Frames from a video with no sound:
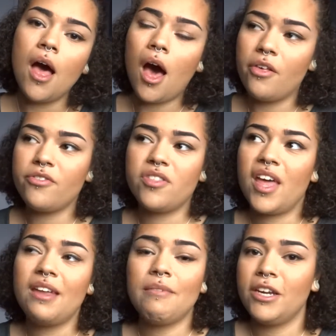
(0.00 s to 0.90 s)
other than
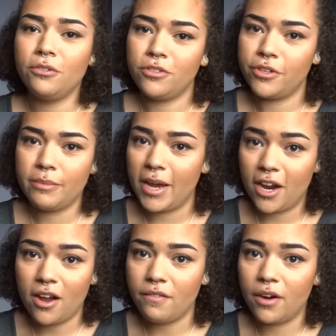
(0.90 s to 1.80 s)
that, I don't straighten my
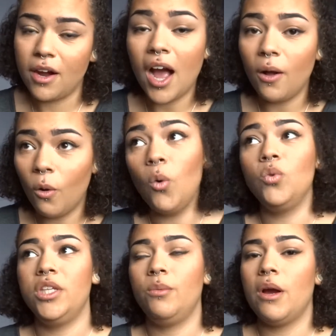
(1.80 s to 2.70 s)
hair ever. I
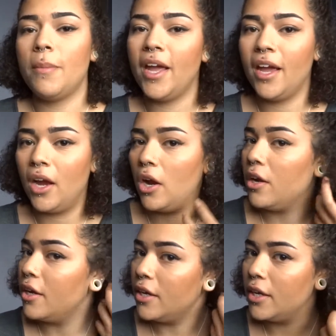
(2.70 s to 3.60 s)
only wear my hair
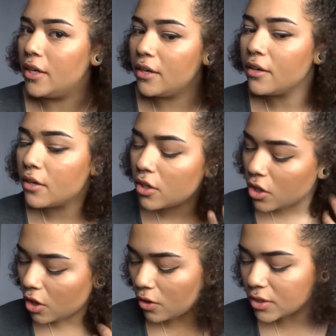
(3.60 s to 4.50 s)
in
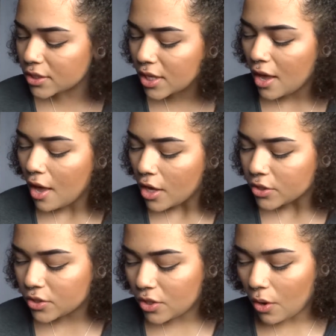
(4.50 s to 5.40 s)
curls.
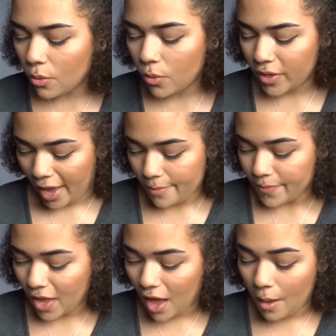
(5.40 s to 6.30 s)
So yeah,
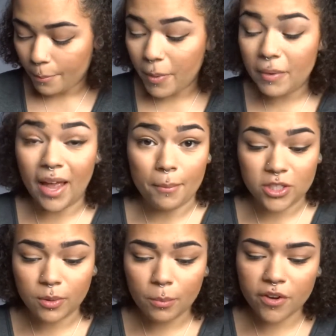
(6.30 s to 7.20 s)

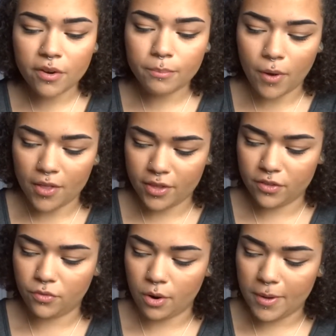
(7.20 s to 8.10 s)
so my boyfriend bought
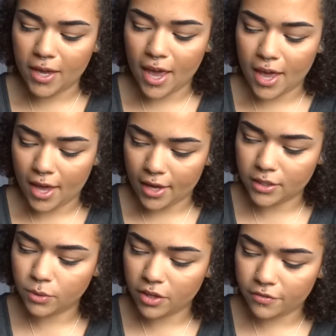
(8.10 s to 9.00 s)
this for me,
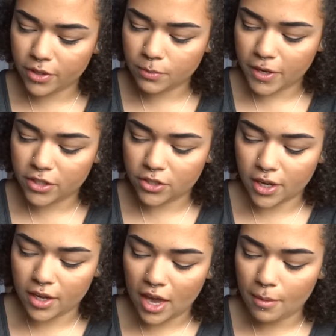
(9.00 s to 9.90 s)
and one of the first pages
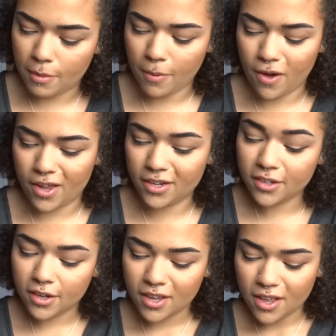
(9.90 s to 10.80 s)
I came upon
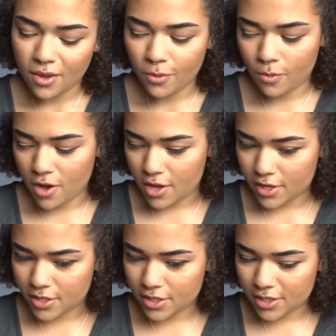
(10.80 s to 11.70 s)

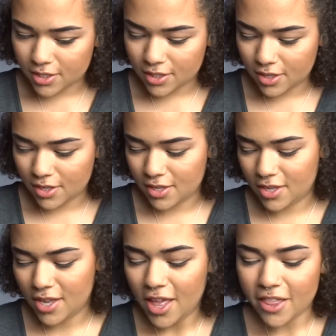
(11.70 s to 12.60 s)
was
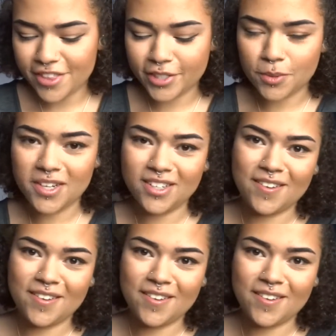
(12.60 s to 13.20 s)
this one.